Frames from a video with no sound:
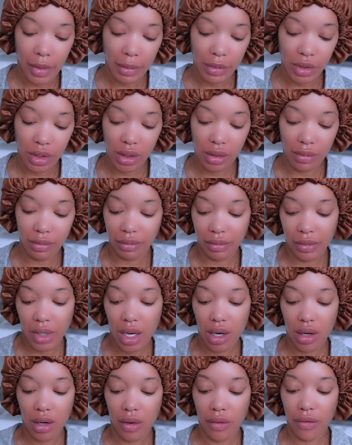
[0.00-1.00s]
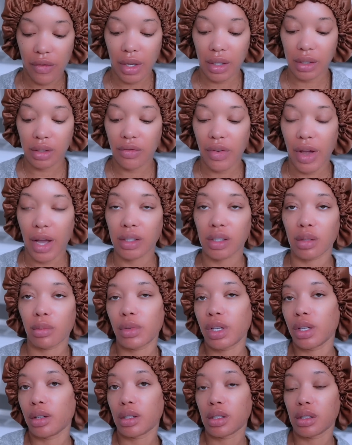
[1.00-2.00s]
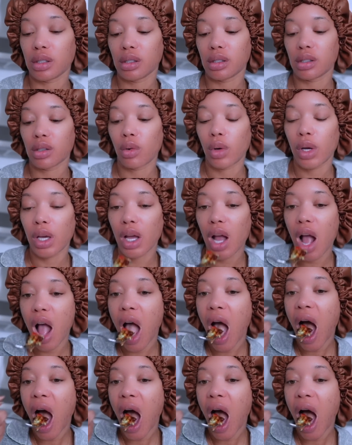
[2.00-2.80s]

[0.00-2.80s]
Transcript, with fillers: I'm just eating a factor meal because it's quick.